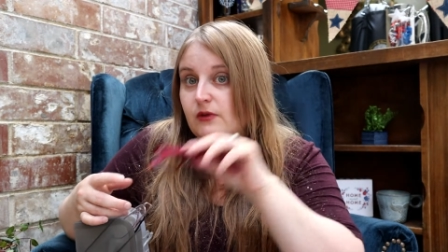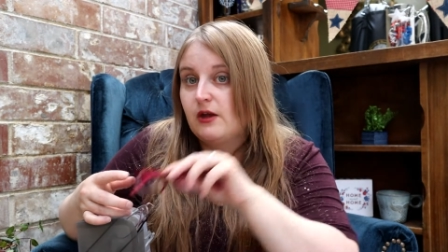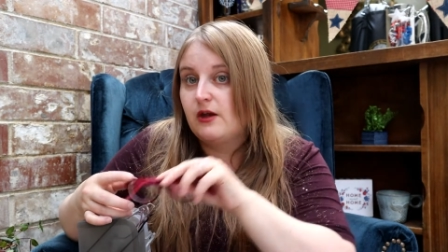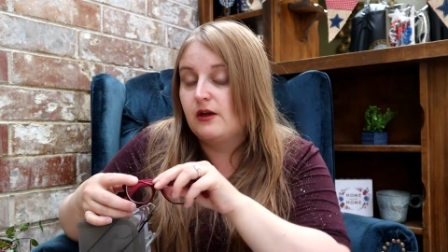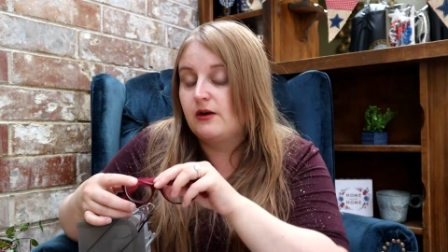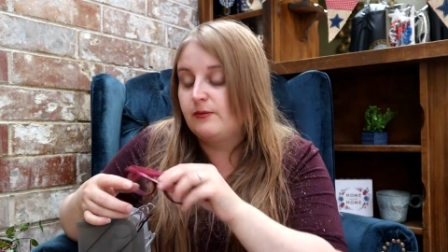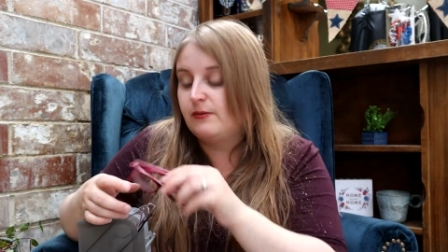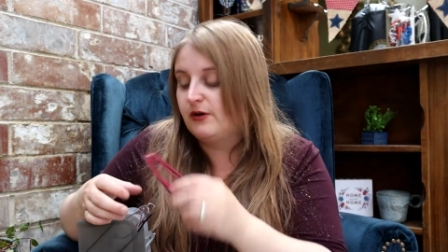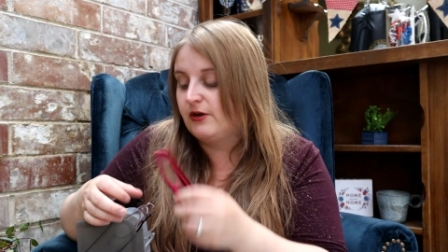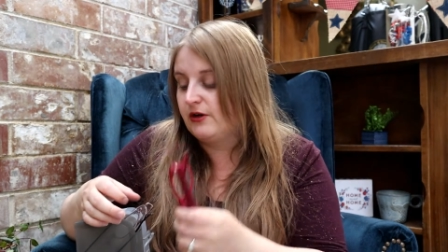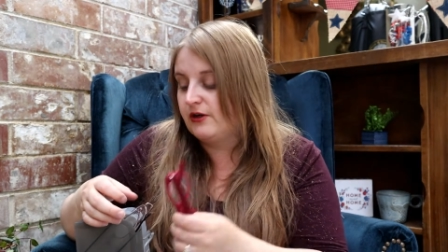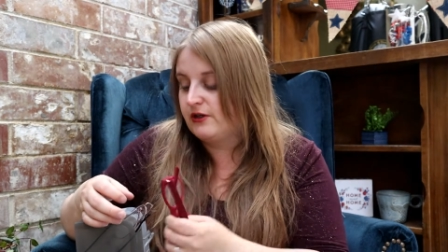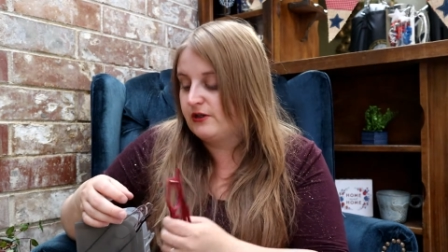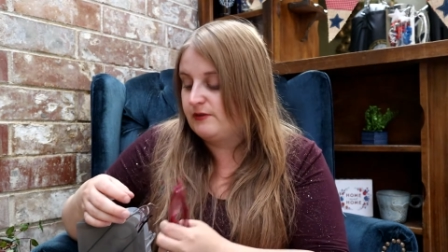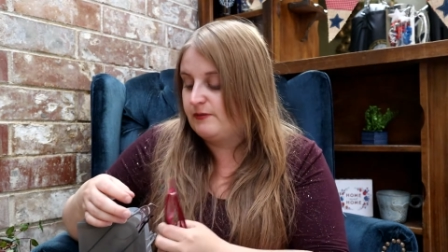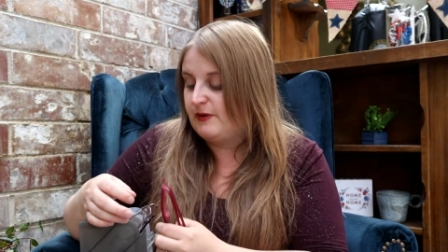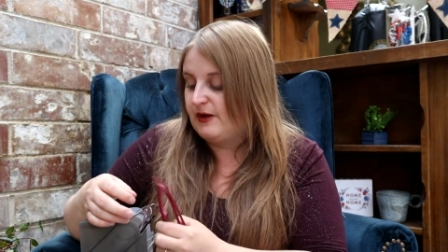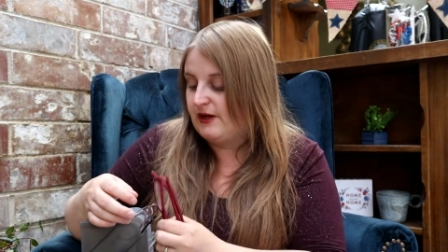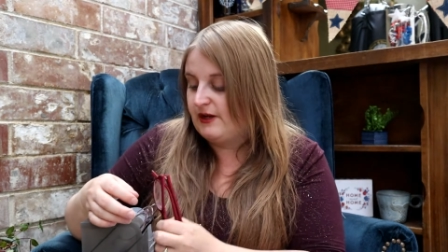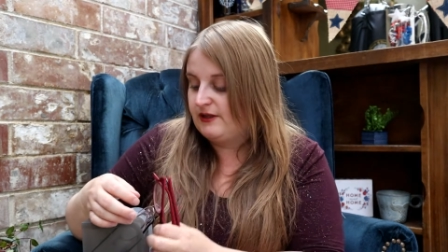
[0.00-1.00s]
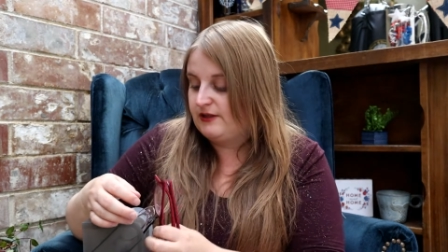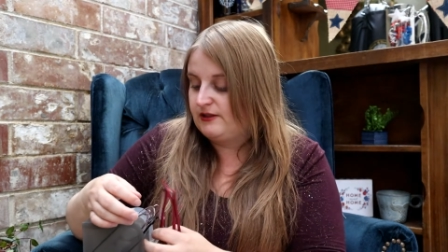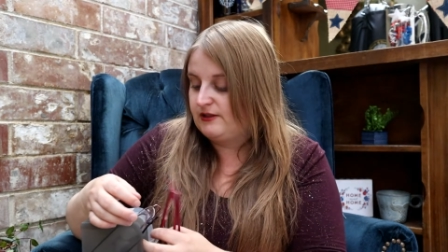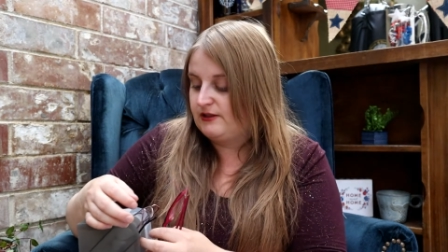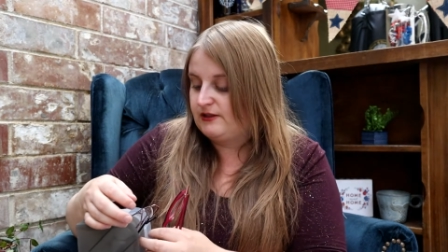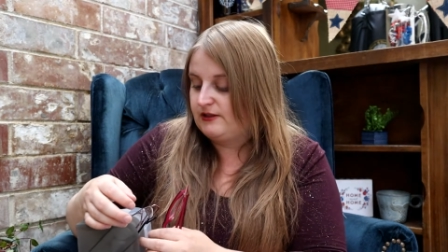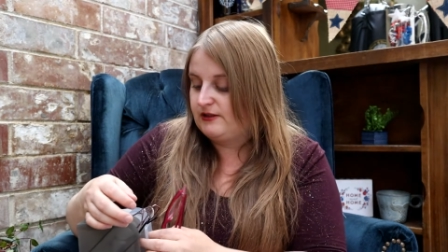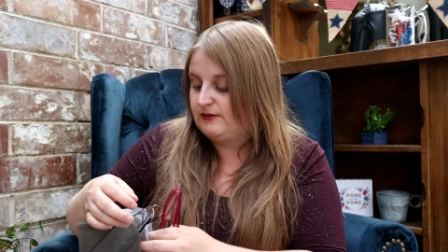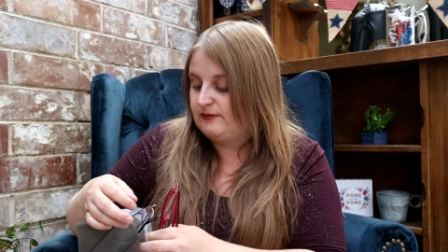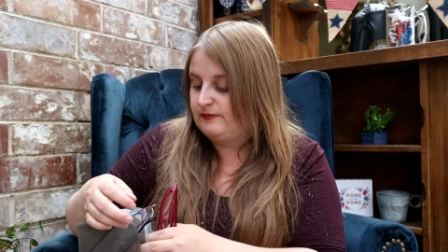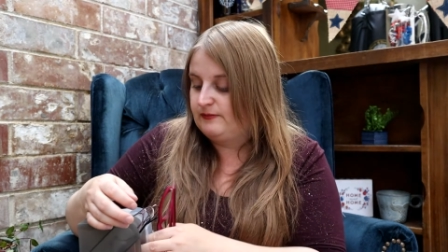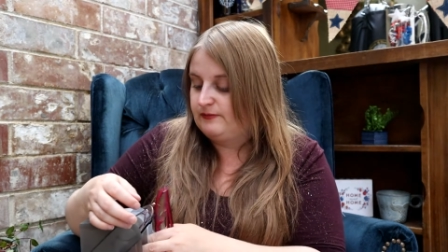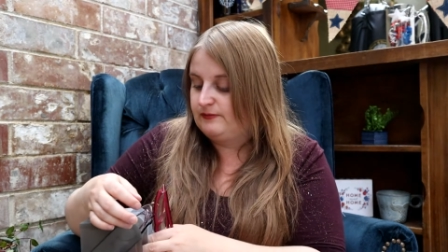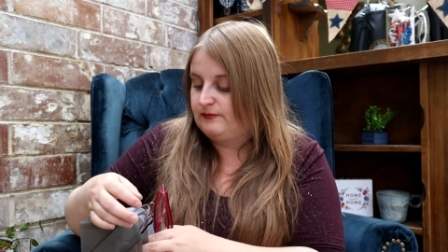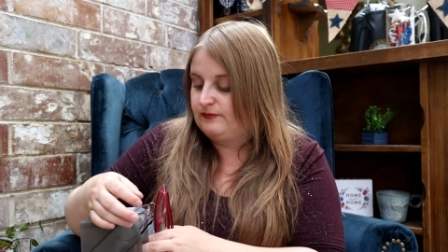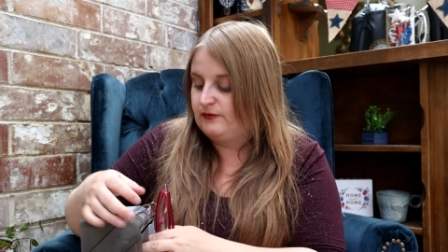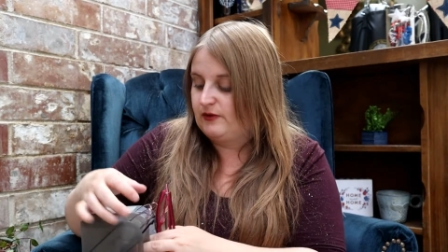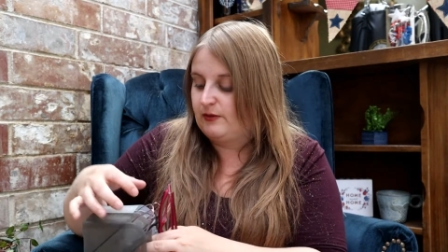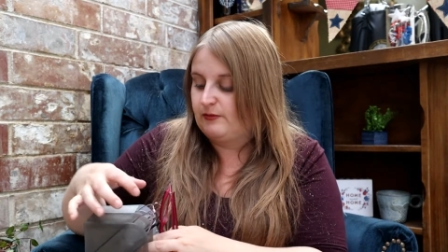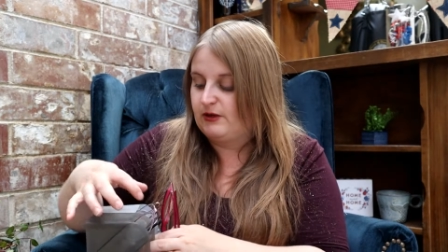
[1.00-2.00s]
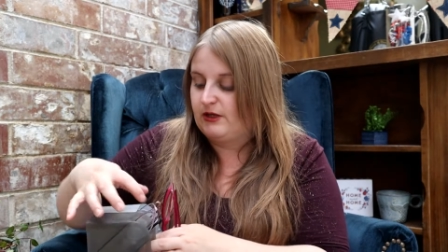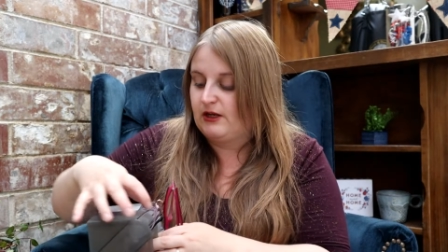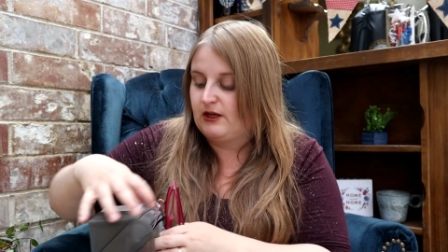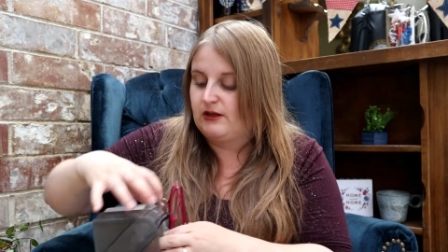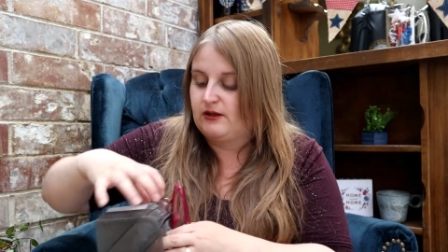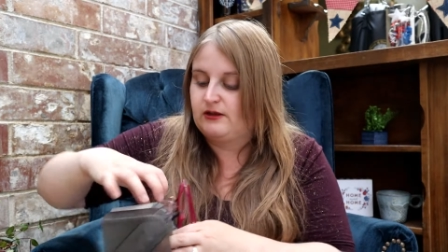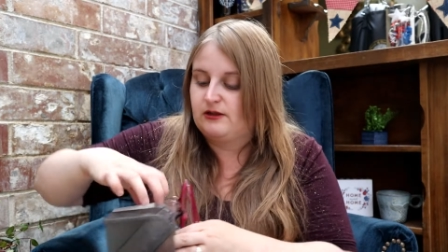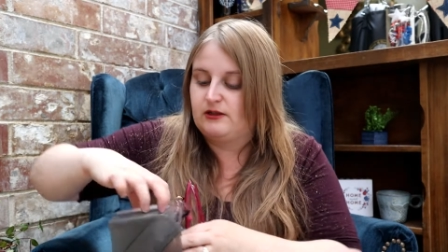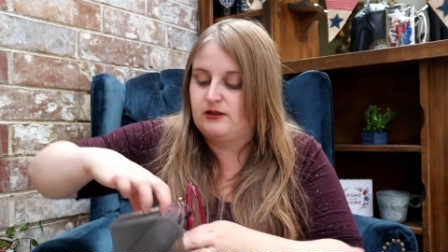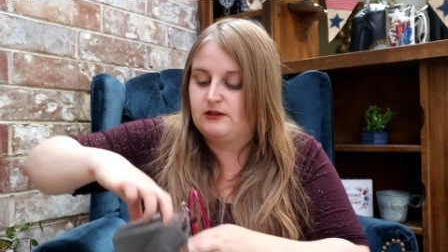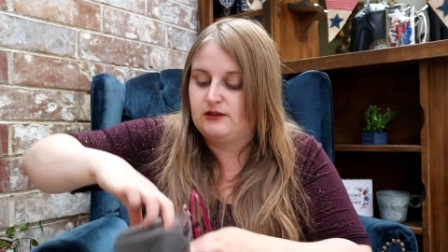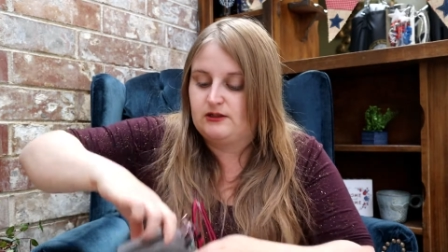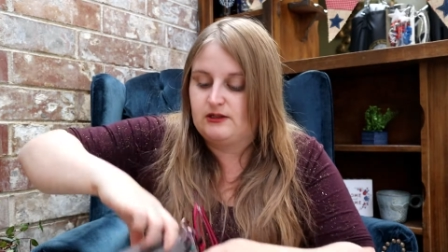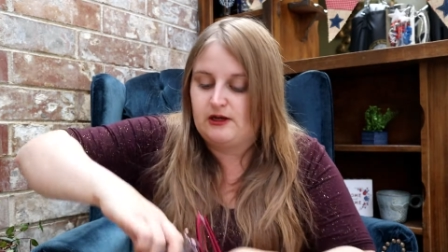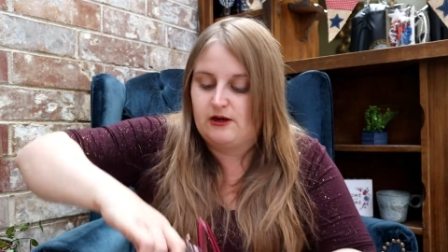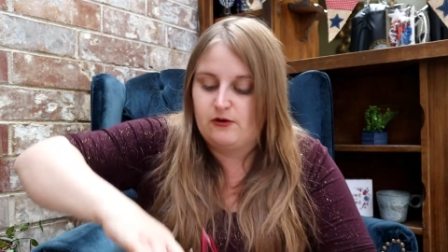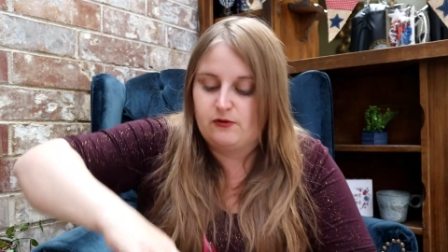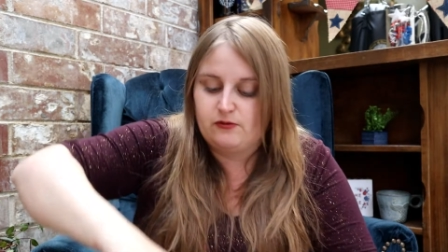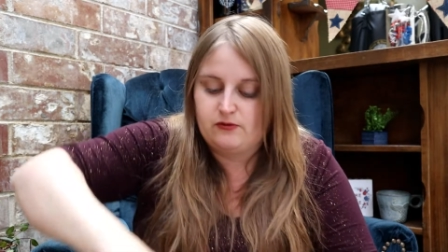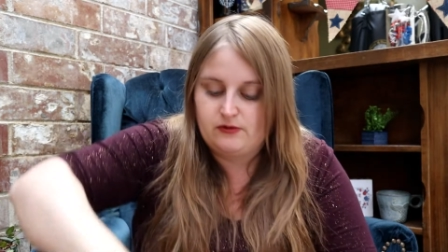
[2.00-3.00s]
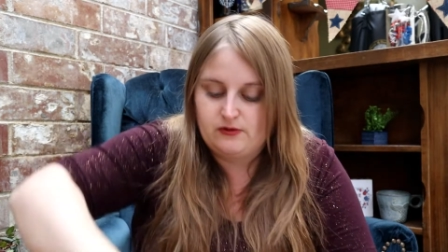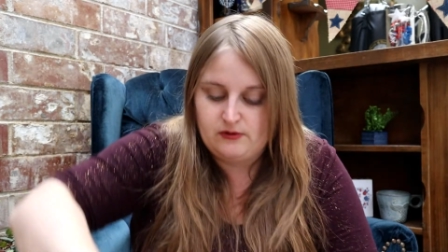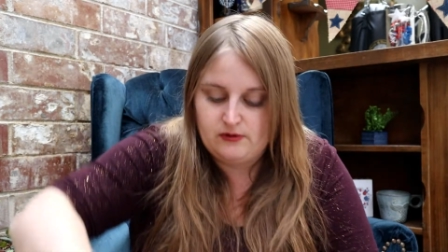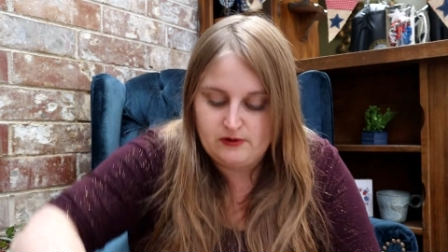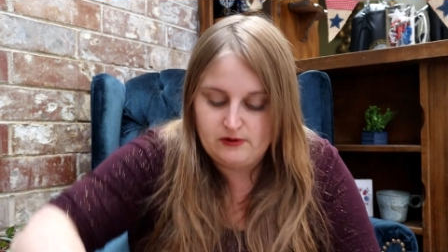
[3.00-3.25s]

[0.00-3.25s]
at America's Best. Let me get these down.